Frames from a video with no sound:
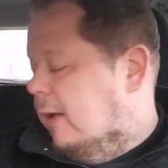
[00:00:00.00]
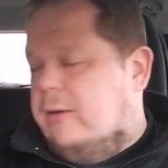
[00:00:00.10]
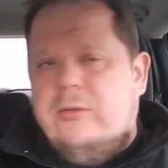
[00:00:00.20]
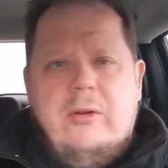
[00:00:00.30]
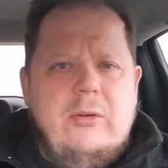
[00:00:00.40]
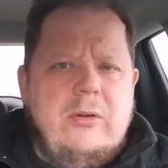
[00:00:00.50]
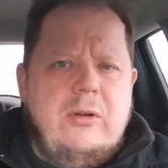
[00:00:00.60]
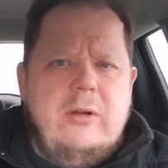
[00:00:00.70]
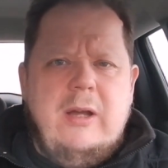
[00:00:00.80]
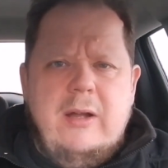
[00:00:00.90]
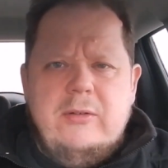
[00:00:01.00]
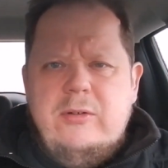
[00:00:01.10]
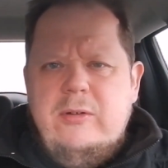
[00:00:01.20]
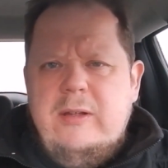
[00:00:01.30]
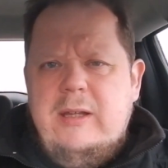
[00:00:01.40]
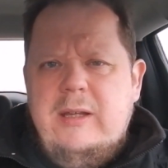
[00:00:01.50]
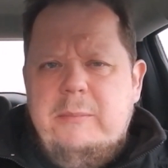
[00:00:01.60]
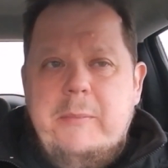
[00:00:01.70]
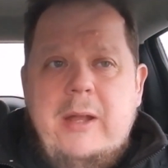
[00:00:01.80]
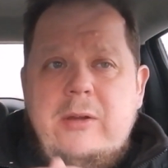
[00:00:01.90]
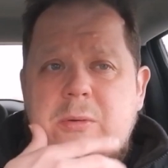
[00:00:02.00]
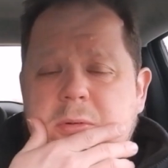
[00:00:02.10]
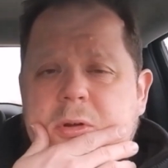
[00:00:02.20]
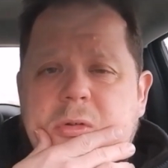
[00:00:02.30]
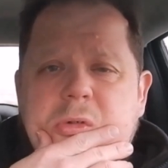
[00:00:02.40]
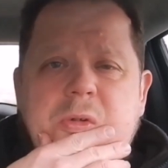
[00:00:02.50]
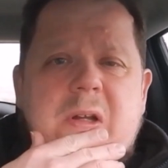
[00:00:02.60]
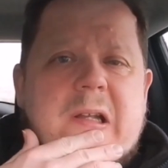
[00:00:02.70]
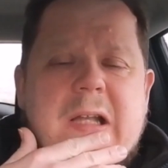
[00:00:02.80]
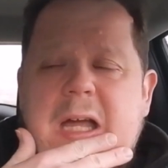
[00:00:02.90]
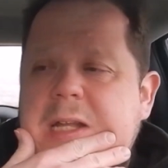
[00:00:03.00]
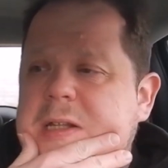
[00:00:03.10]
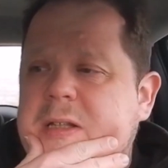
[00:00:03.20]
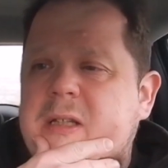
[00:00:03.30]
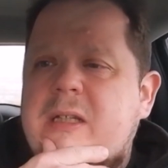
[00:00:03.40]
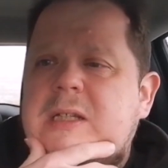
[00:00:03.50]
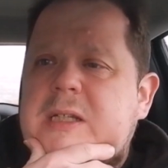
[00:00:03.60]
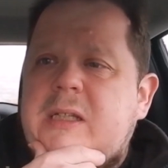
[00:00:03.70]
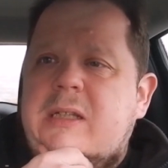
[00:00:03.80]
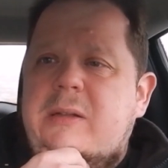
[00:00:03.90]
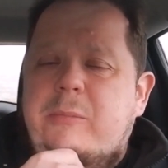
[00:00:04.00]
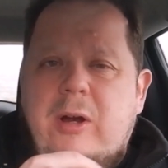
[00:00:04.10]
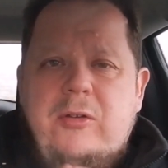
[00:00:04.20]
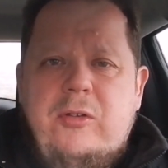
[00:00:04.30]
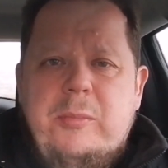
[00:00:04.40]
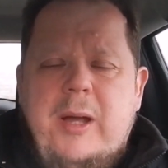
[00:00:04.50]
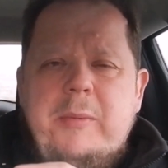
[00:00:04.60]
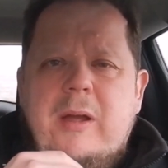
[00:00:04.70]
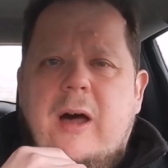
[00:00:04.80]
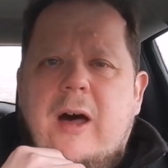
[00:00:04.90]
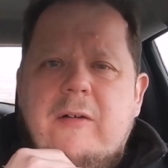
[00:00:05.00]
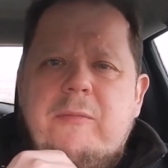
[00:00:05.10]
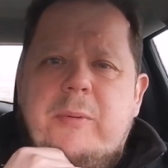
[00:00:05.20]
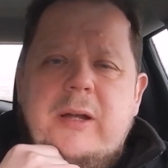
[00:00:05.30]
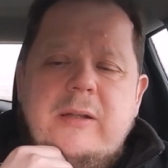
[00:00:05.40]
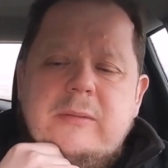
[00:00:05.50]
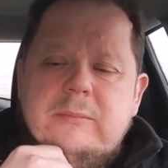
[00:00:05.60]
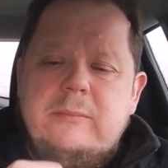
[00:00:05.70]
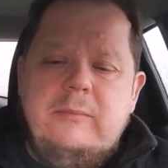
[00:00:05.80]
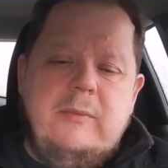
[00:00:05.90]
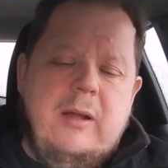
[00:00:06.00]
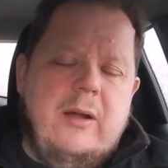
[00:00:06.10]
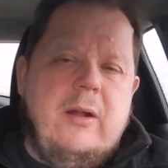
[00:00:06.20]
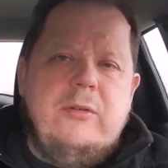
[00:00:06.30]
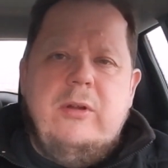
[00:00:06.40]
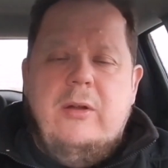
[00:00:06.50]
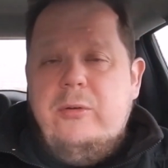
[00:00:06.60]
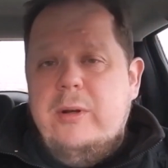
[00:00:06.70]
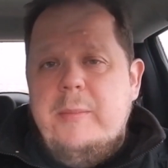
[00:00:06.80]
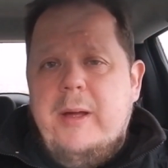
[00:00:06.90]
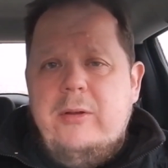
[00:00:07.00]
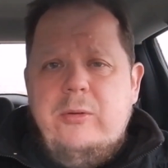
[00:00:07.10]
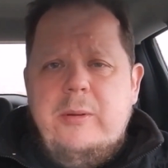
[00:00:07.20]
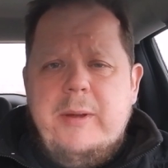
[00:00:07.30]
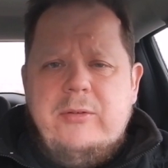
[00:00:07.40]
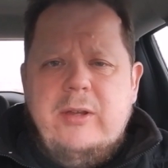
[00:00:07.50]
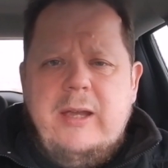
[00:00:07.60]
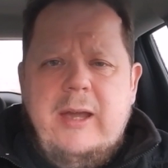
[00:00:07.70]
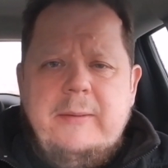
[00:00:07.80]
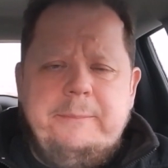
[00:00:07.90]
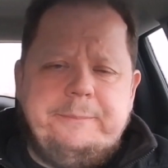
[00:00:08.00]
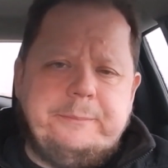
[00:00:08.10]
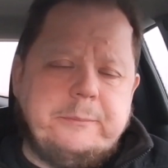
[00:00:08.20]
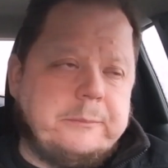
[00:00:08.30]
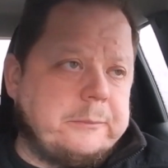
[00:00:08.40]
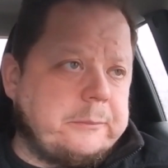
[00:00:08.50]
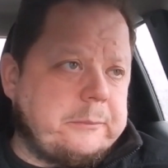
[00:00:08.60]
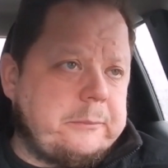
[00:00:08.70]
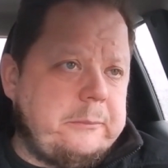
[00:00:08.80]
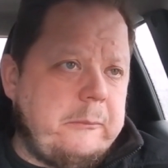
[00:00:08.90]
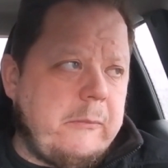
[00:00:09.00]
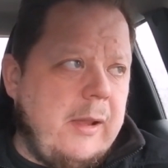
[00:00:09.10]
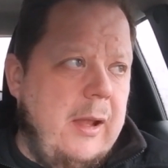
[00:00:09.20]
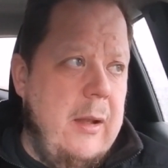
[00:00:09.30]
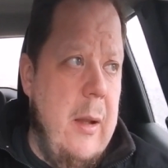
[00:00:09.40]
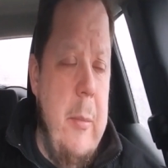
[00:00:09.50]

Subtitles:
I guess I'll cut to the menu, which I'll shoot online. Prices might be off, but I'll do it. I'll do the best I can, and